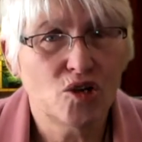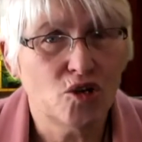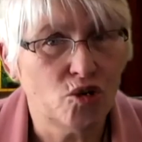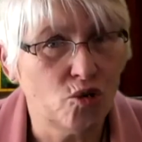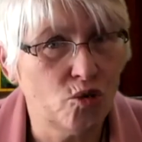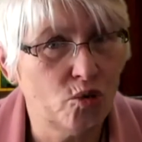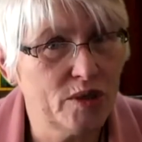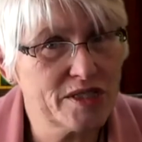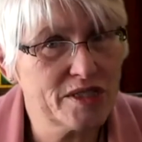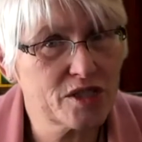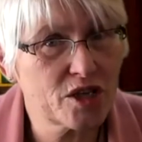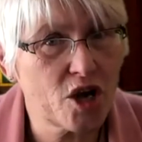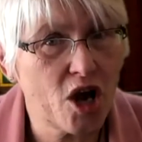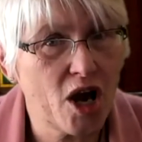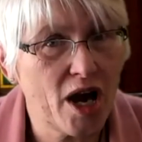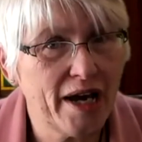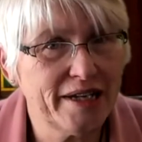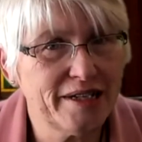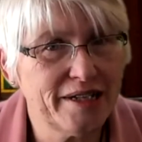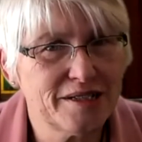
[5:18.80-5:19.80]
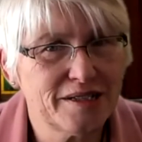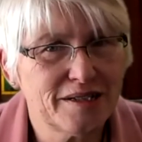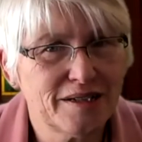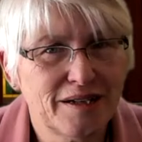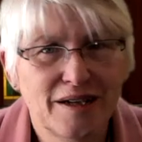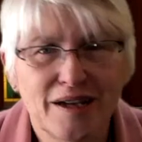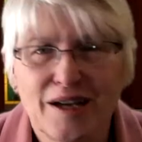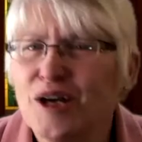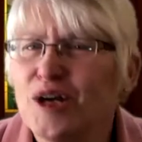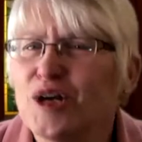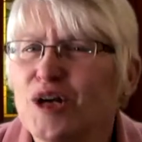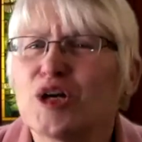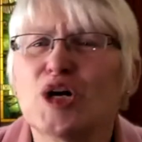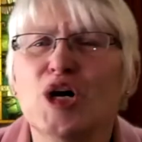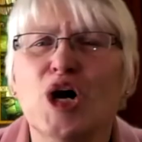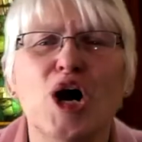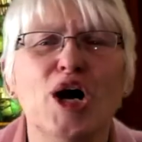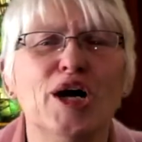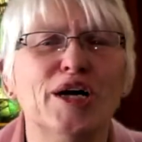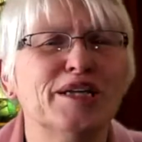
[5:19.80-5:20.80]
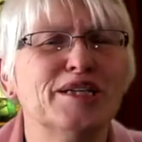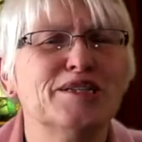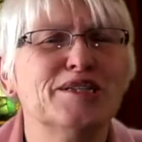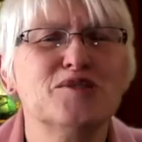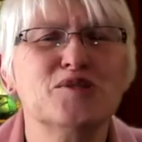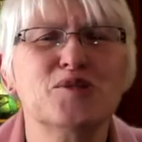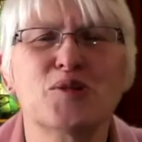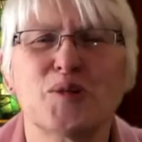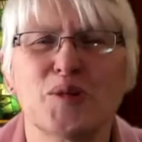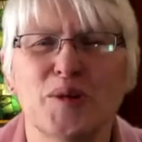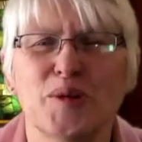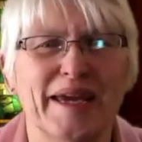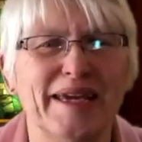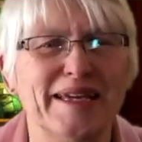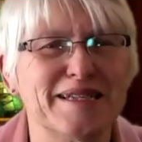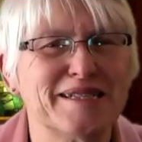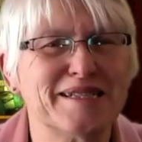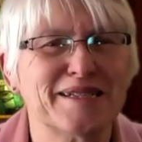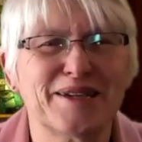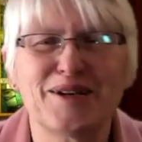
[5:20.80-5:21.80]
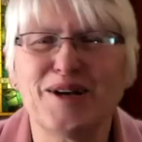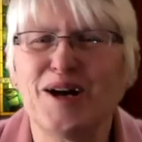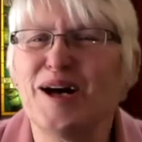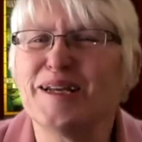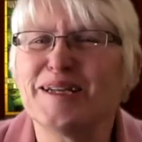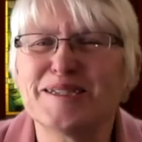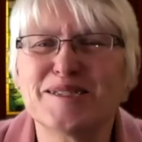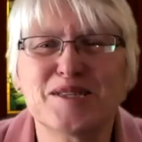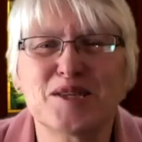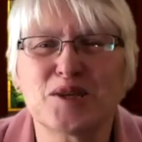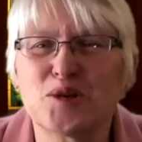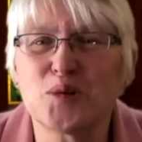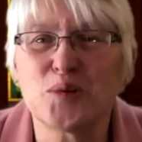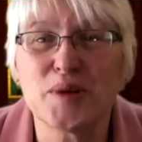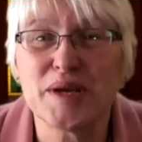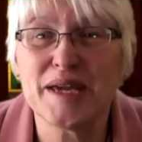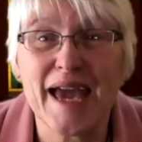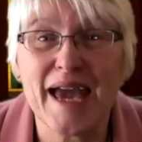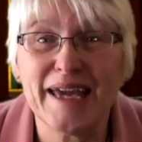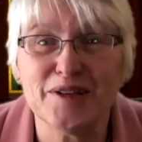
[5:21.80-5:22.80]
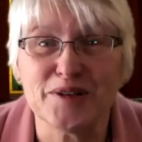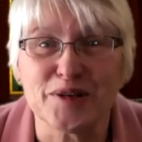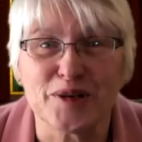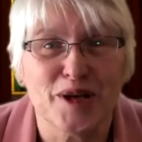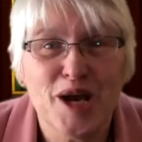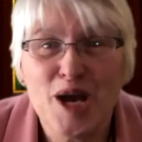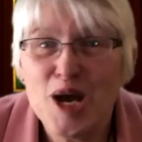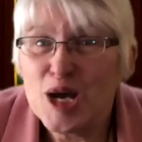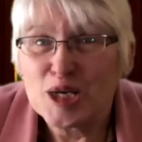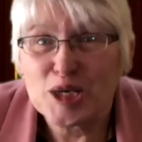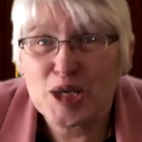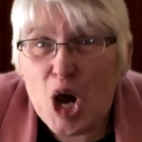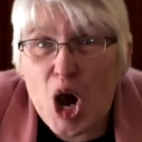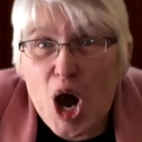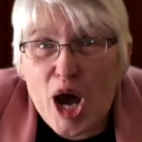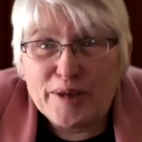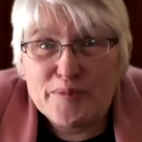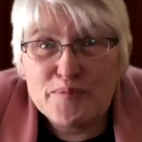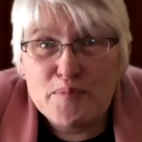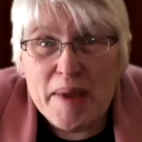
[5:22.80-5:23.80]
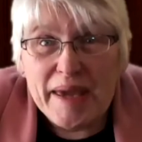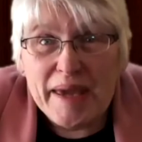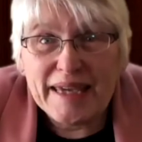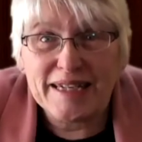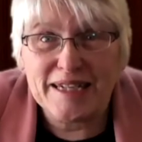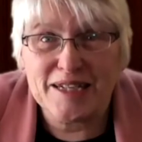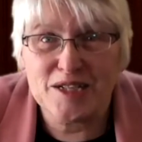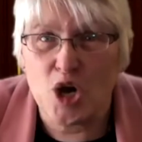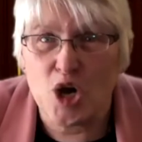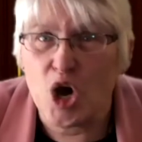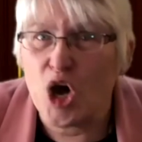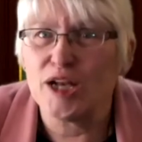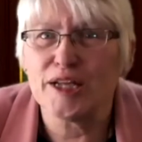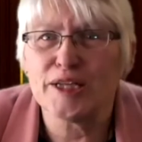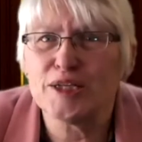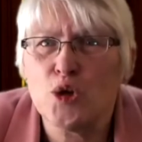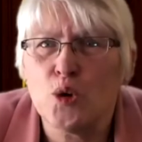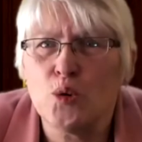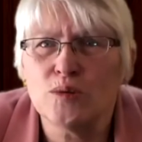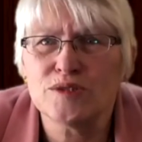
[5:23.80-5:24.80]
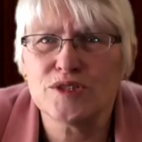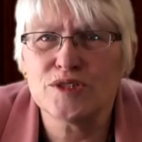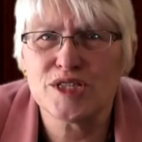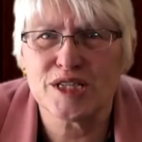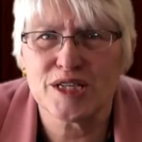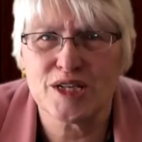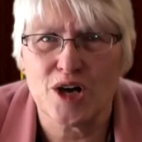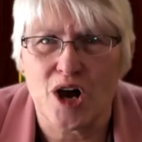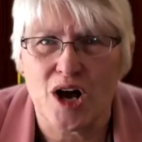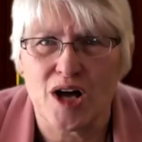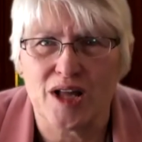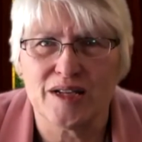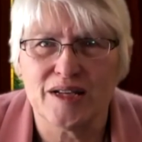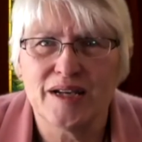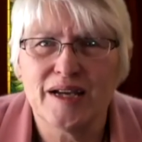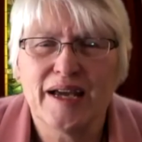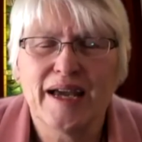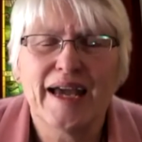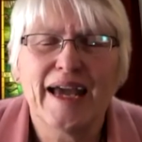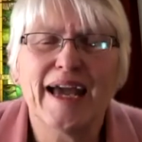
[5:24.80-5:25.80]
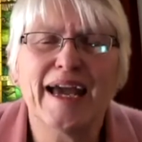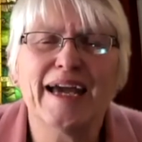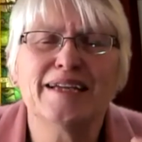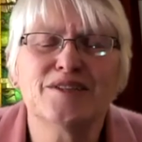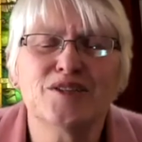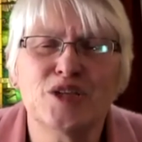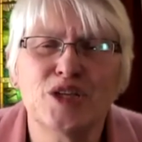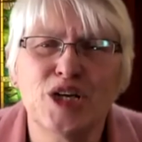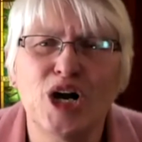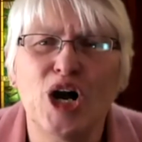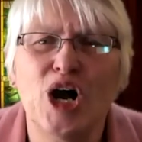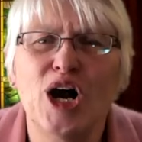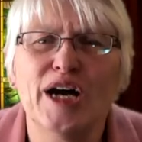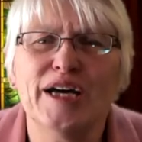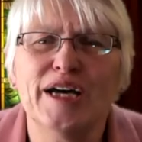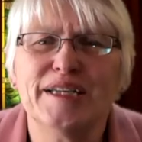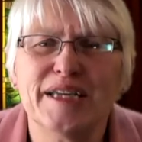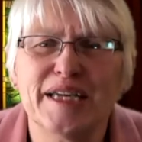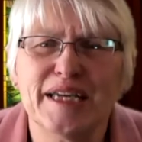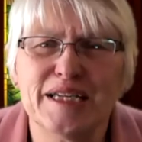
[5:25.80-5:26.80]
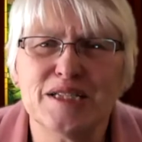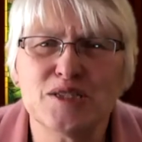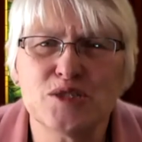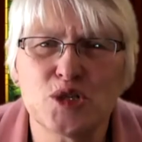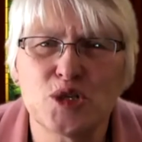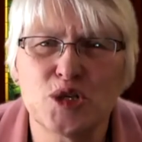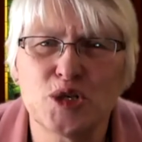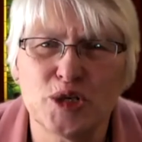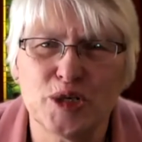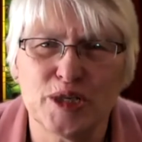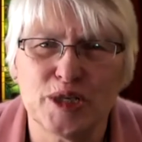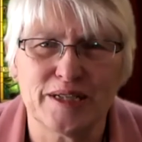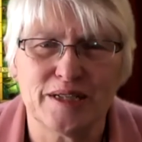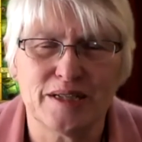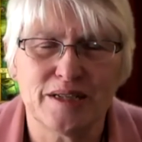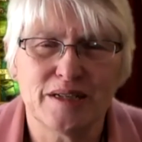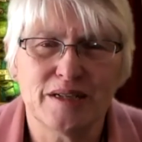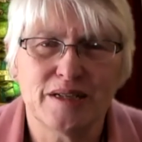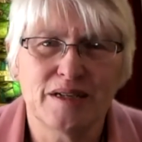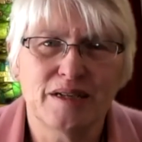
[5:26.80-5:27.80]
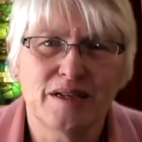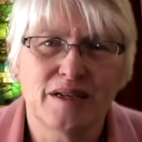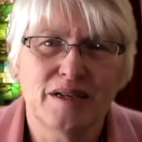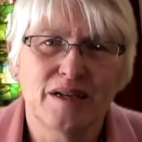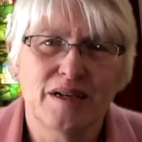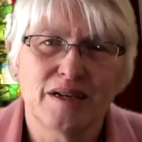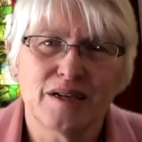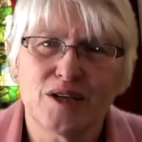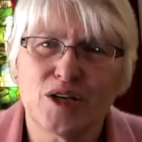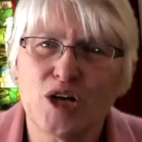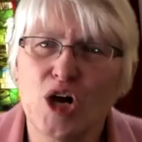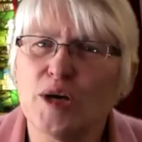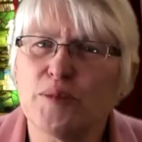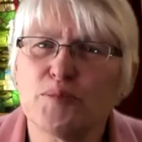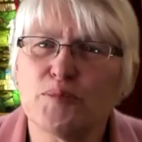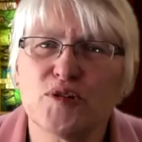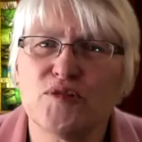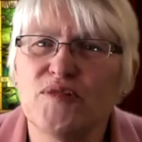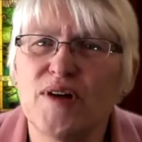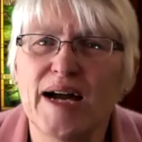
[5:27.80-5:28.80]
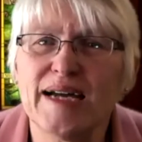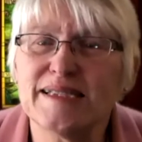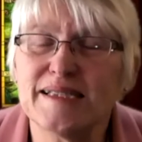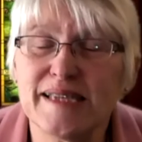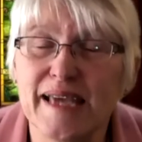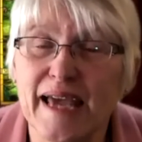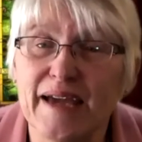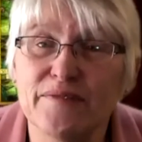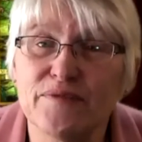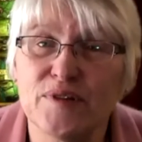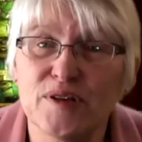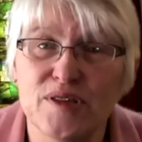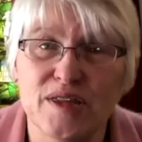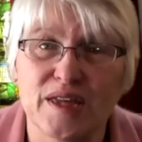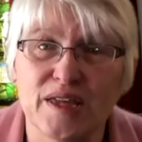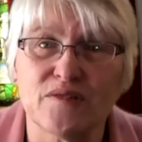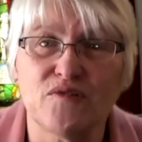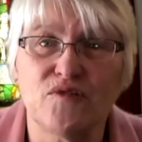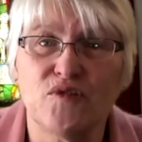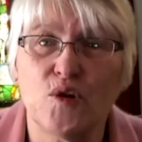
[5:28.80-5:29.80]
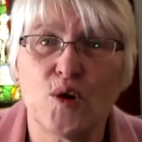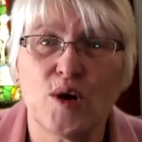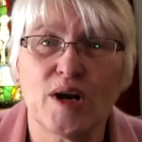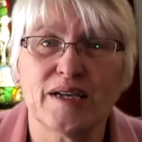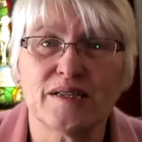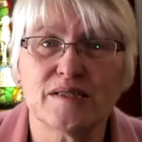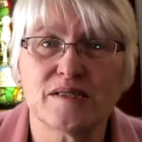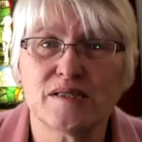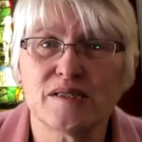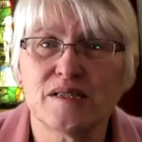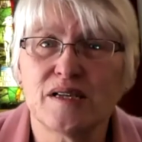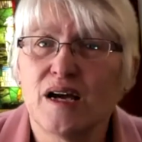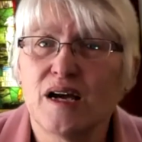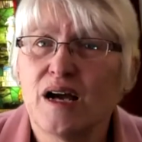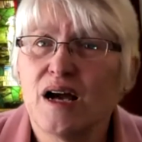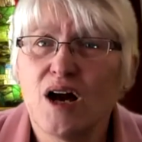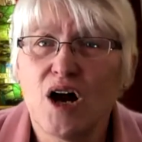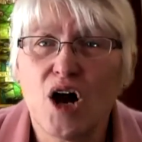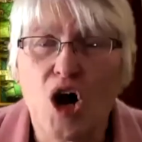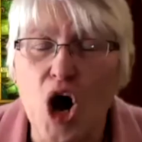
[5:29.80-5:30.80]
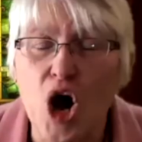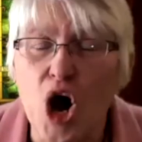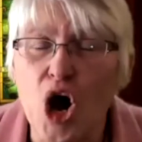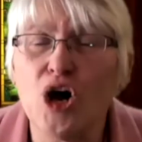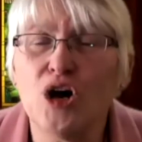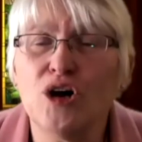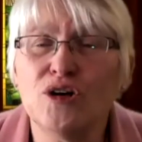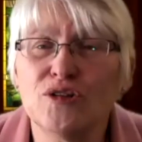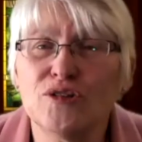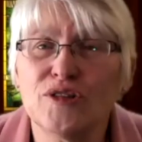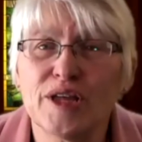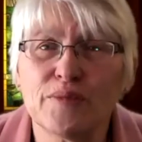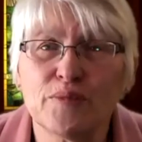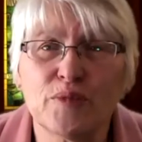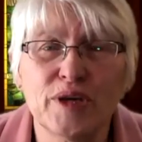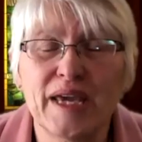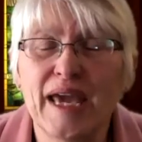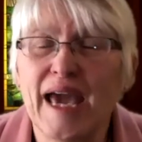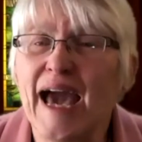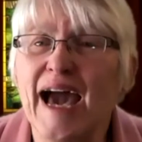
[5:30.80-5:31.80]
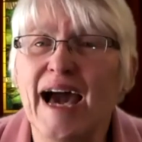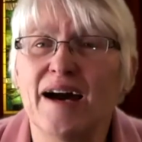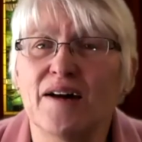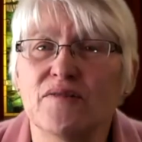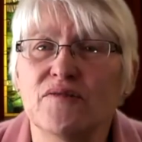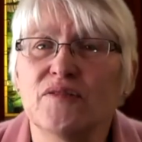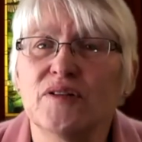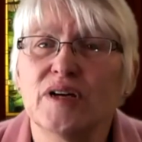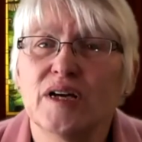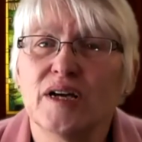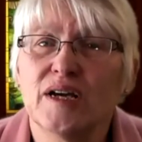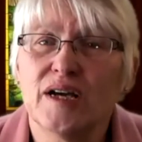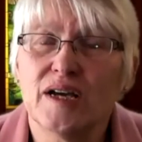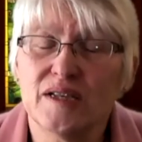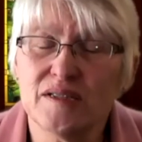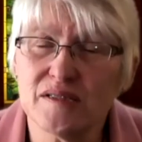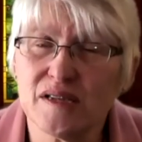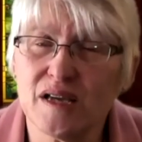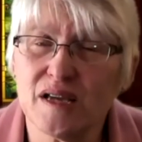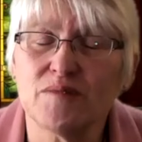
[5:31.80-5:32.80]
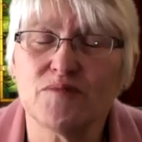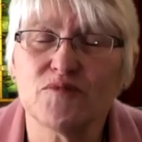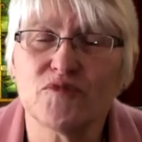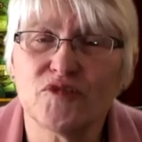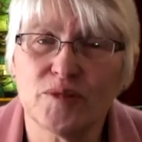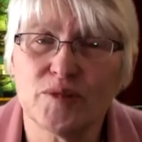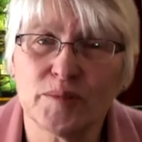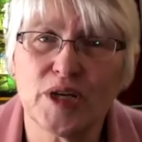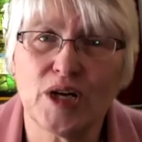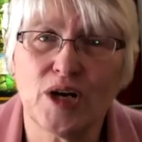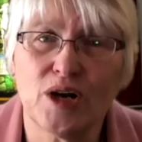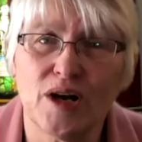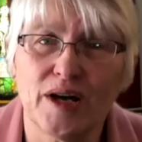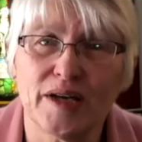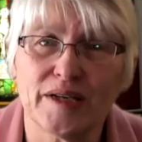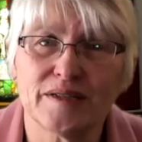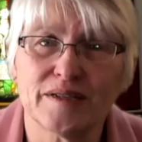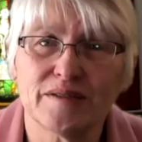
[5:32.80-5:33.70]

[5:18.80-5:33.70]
Who is God? God is great. God is the creator. God made it all and owns it all. And God is good. God provides everything for us all that we have has come from God.